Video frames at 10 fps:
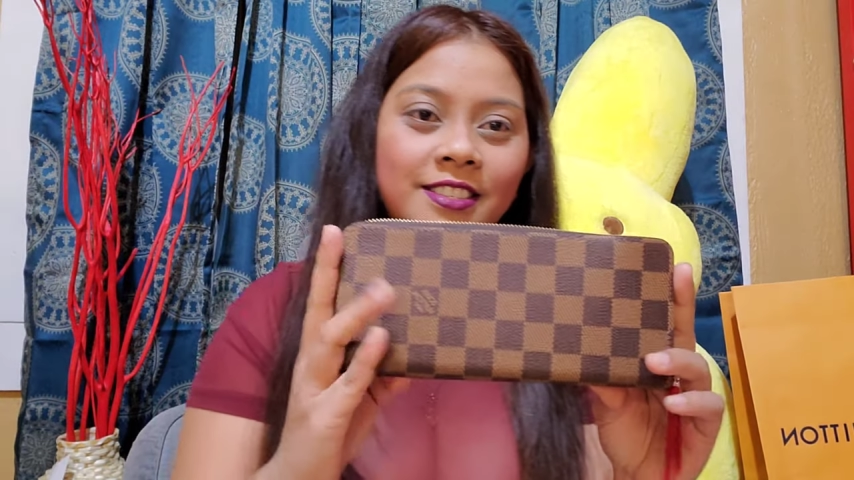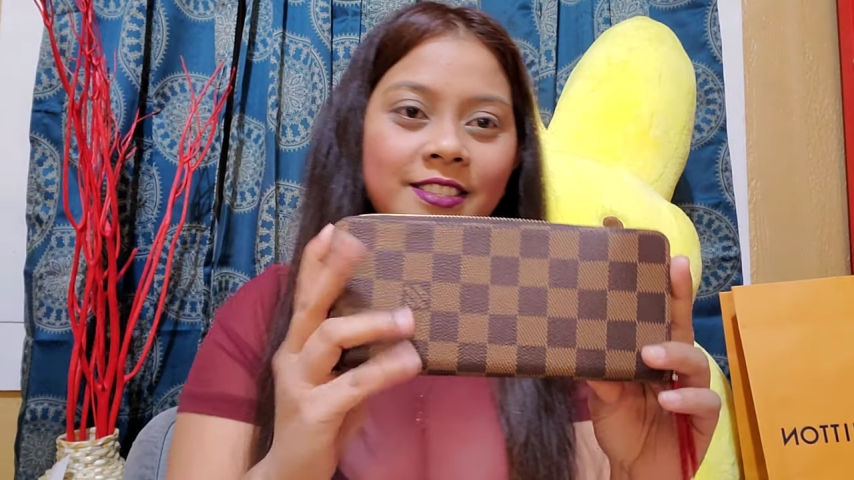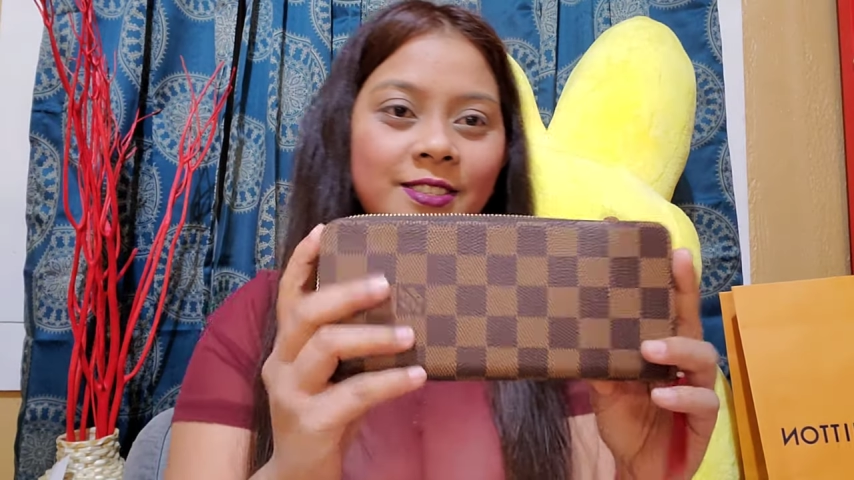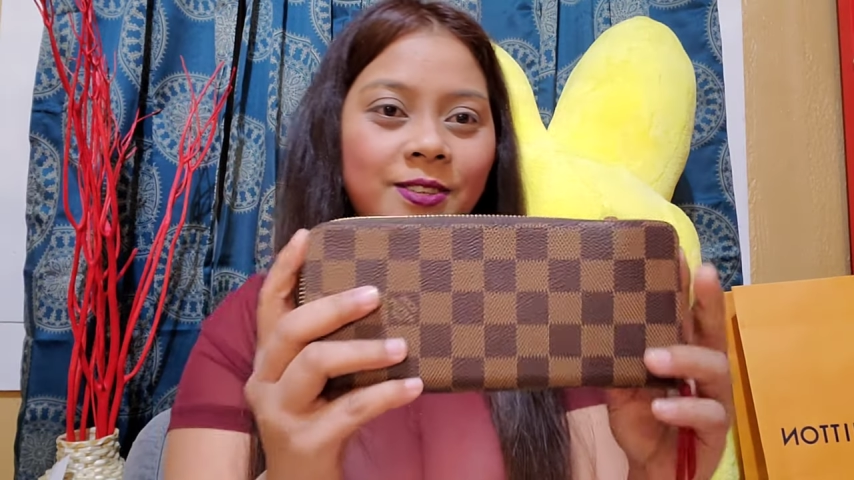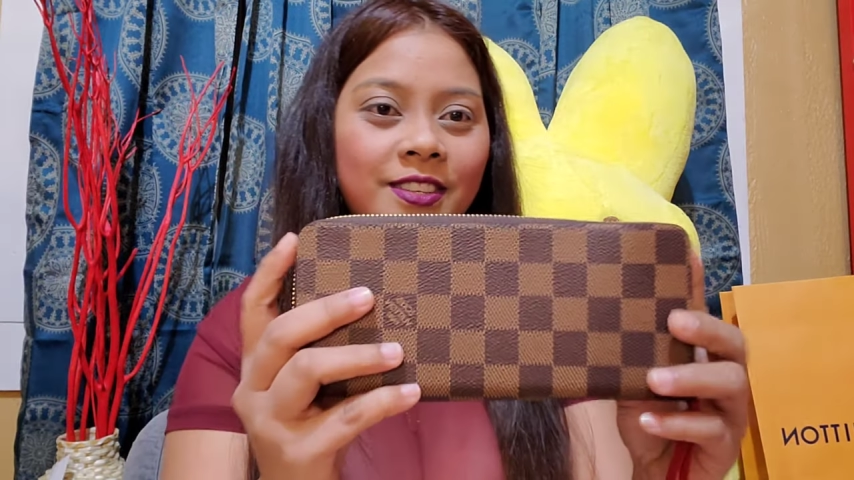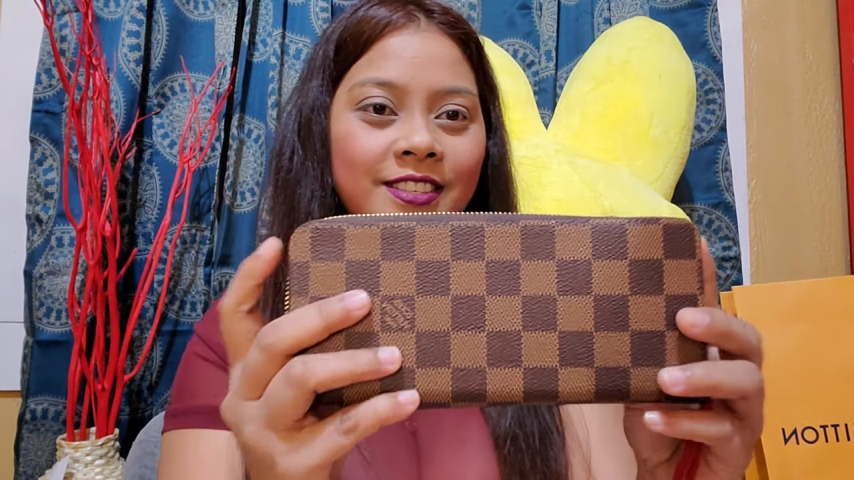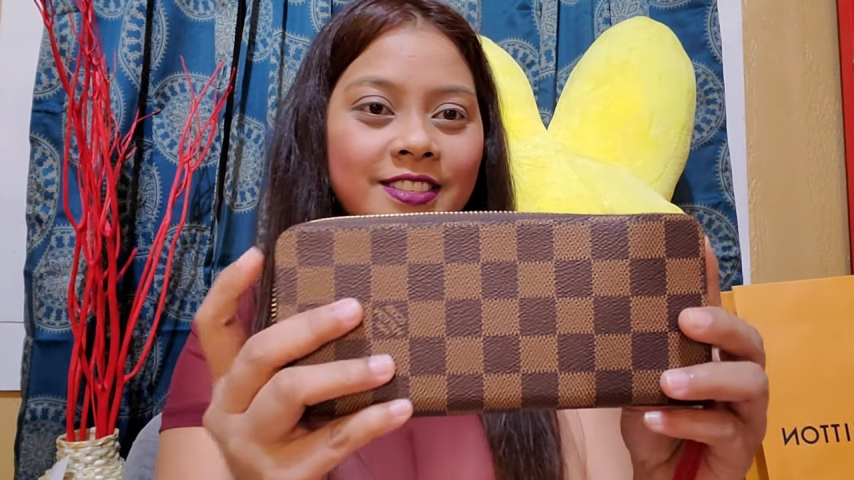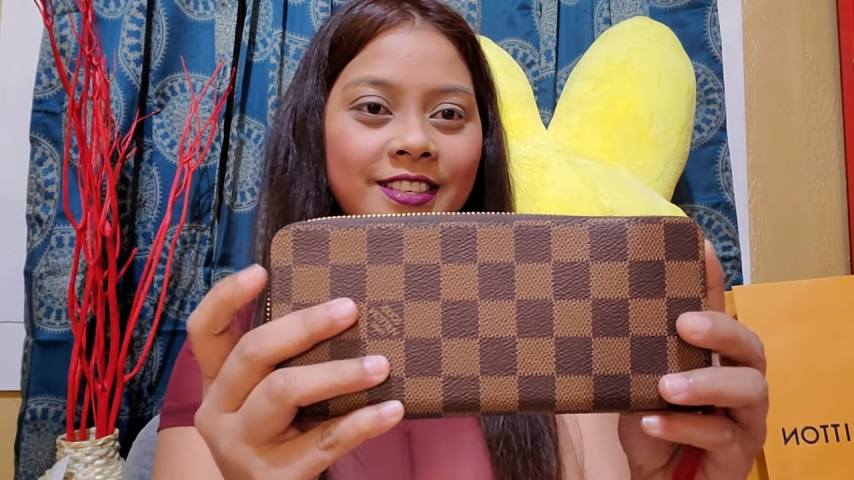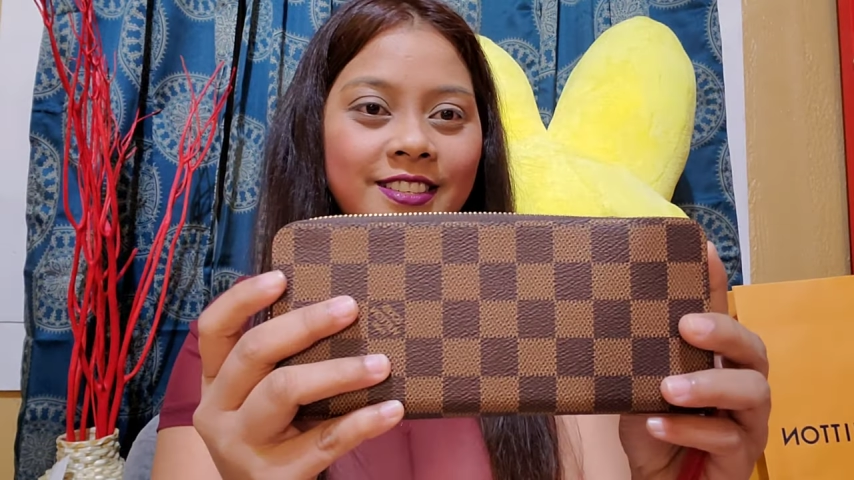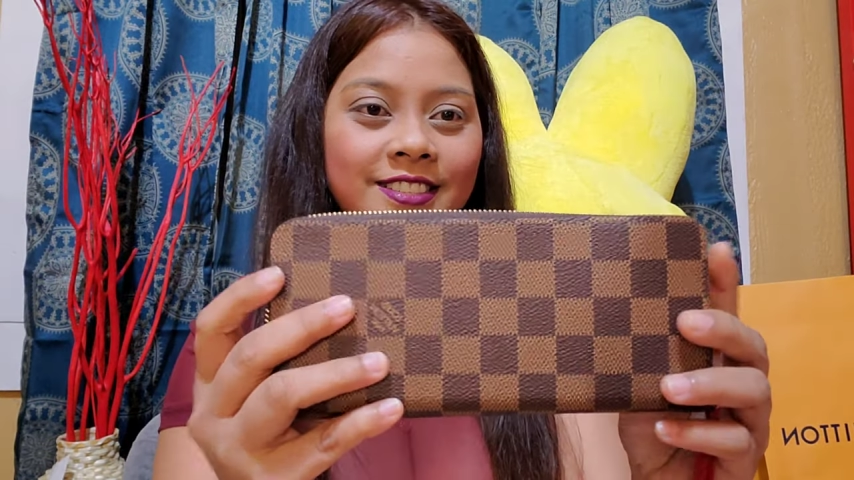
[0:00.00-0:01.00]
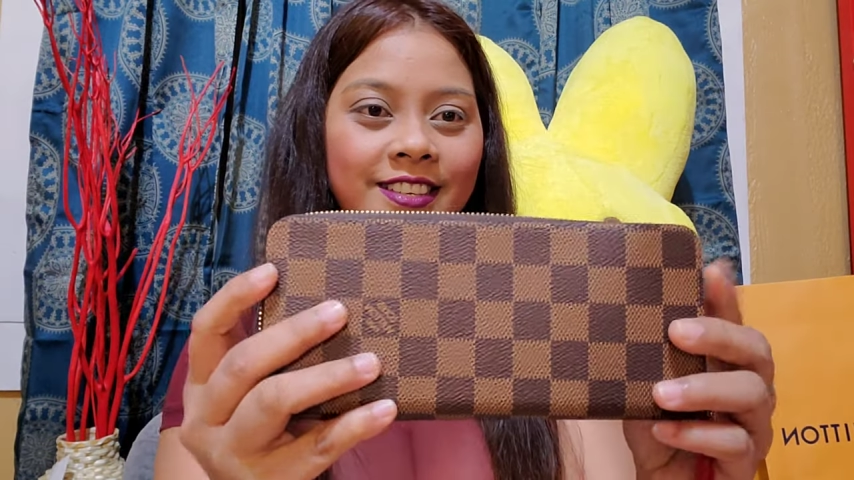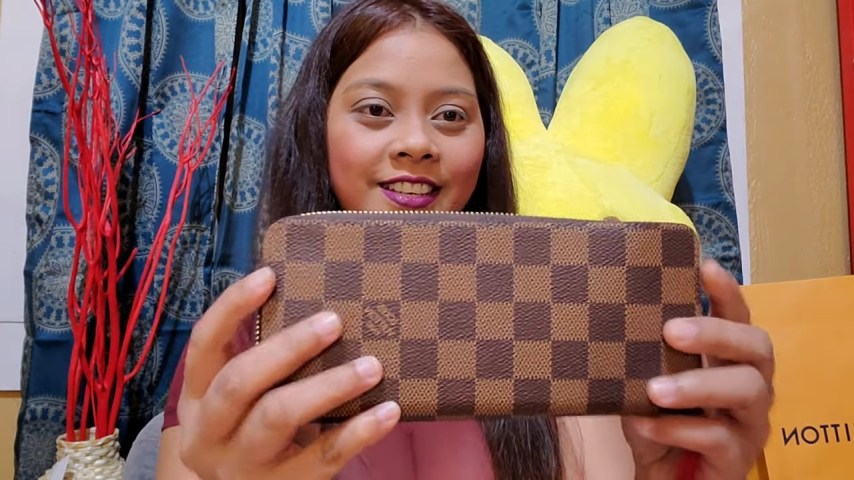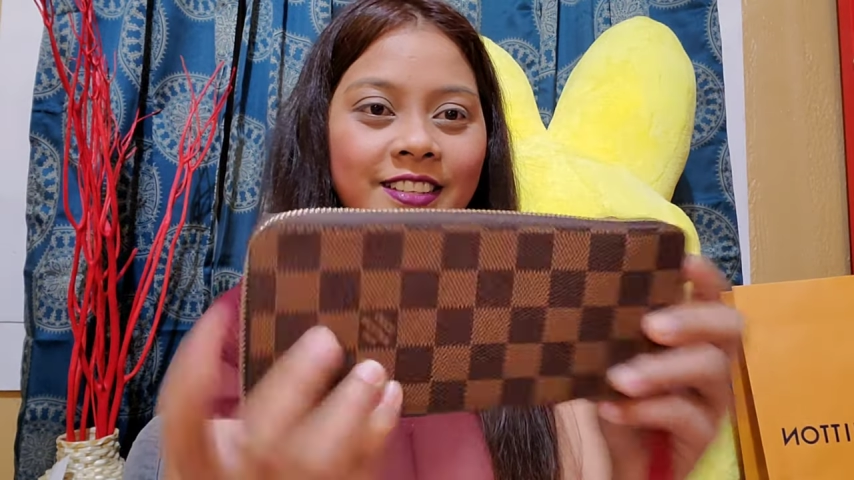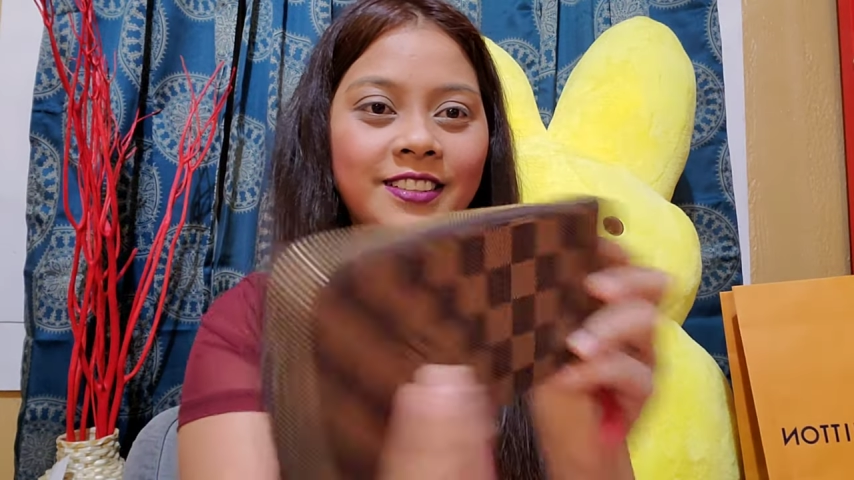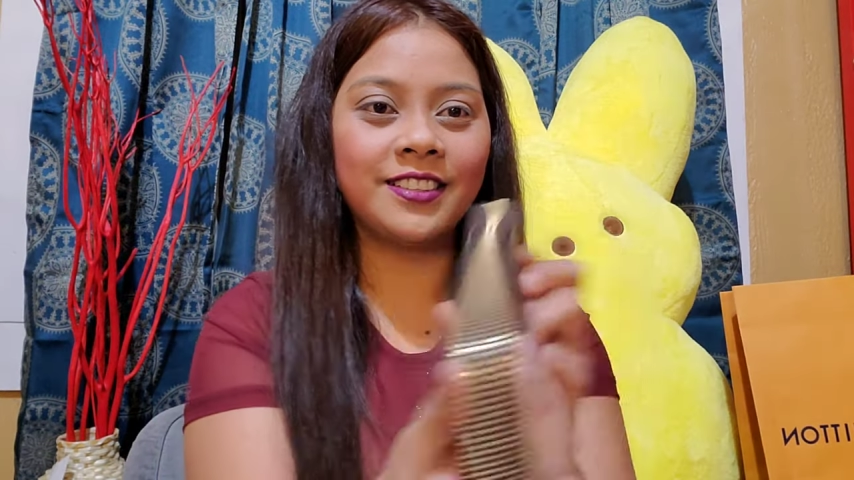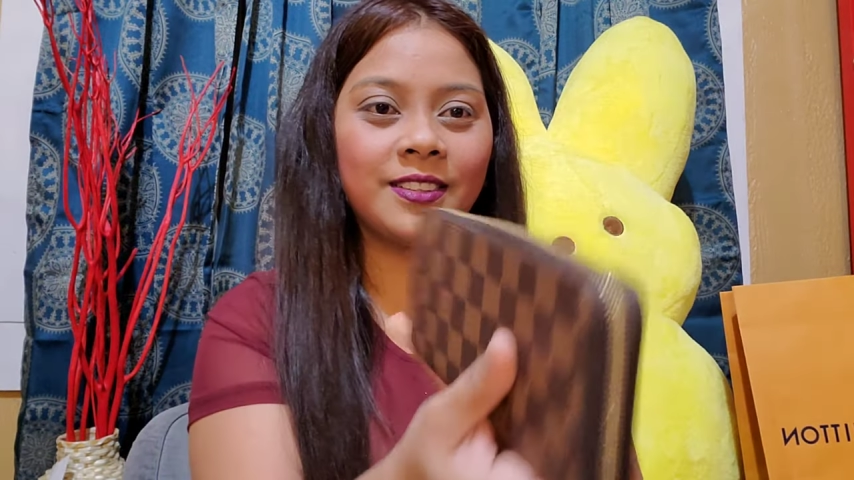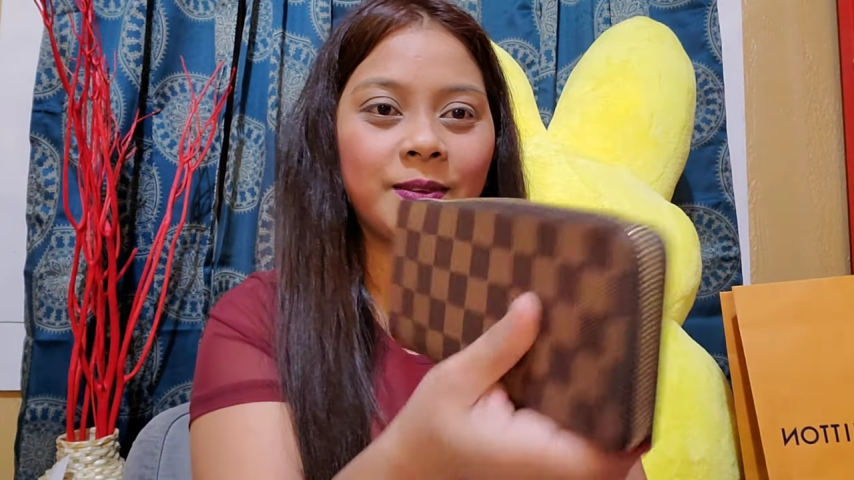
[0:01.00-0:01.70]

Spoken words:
So this is it.